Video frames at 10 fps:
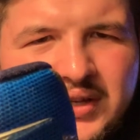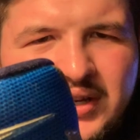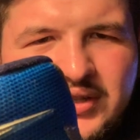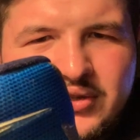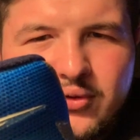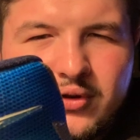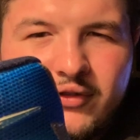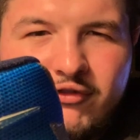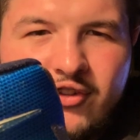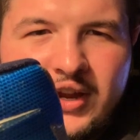is sort
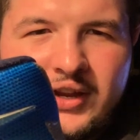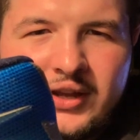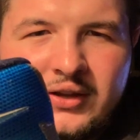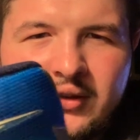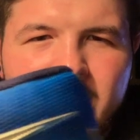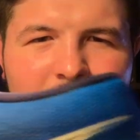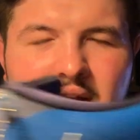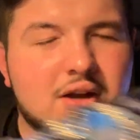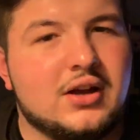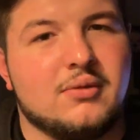of fading.
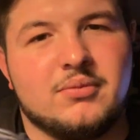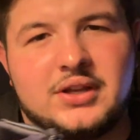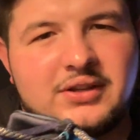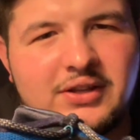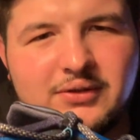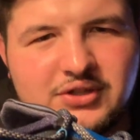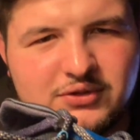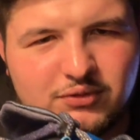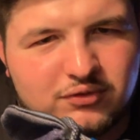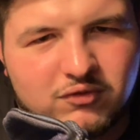Um, it, it
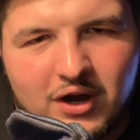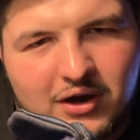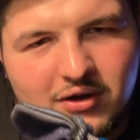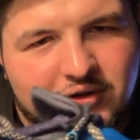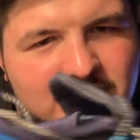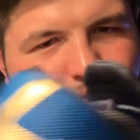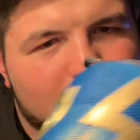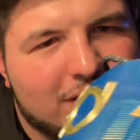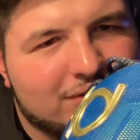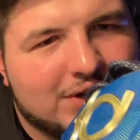just with wear, it just
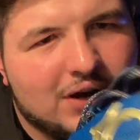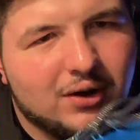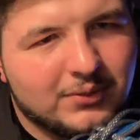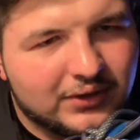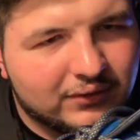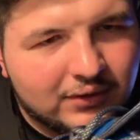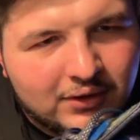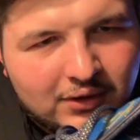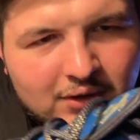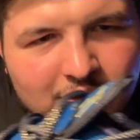wears out. I mean,
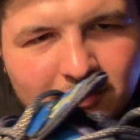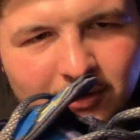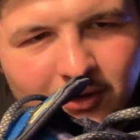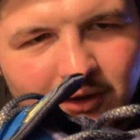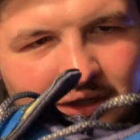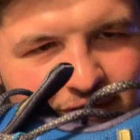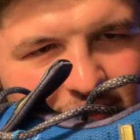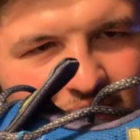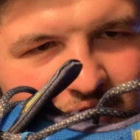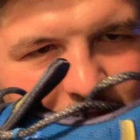you know, you got the
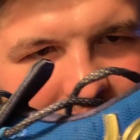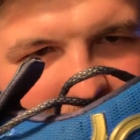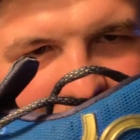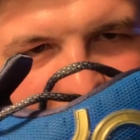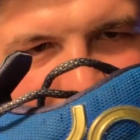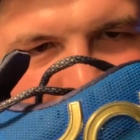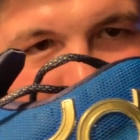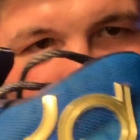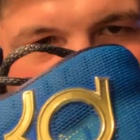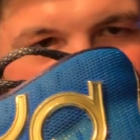KD, you got
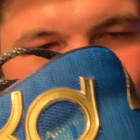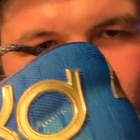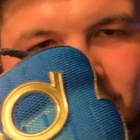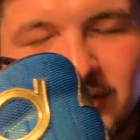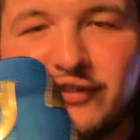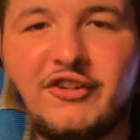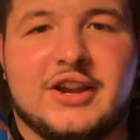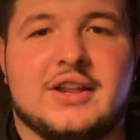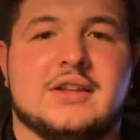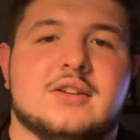some parts of it
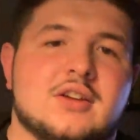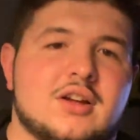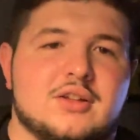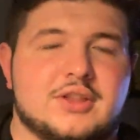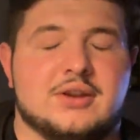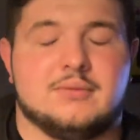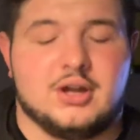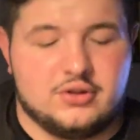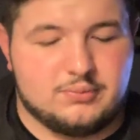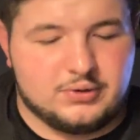fading than
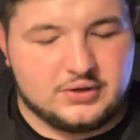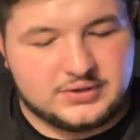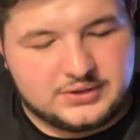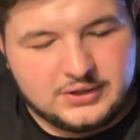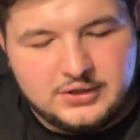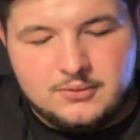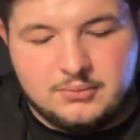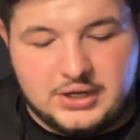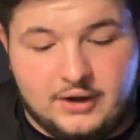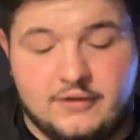other parts.
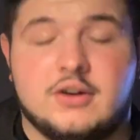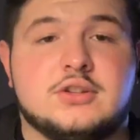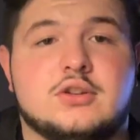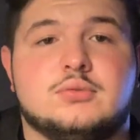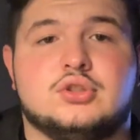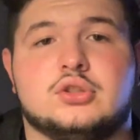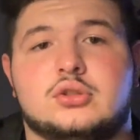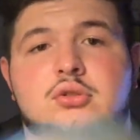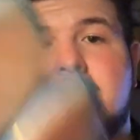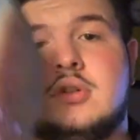But yeah, very dope
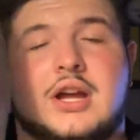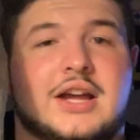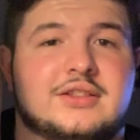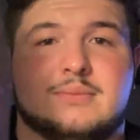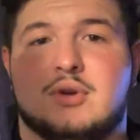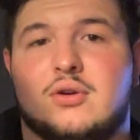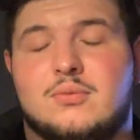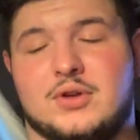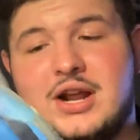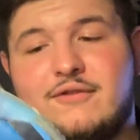shoe. At the
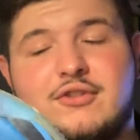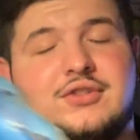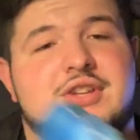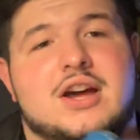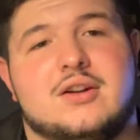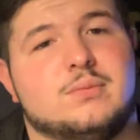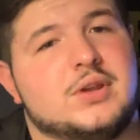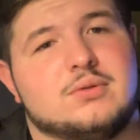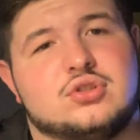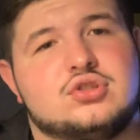moment, when I first got them,
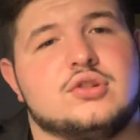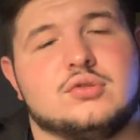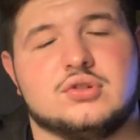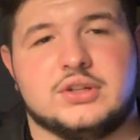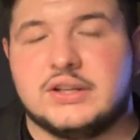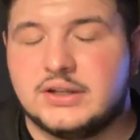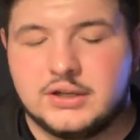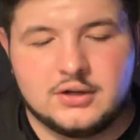they were so clean.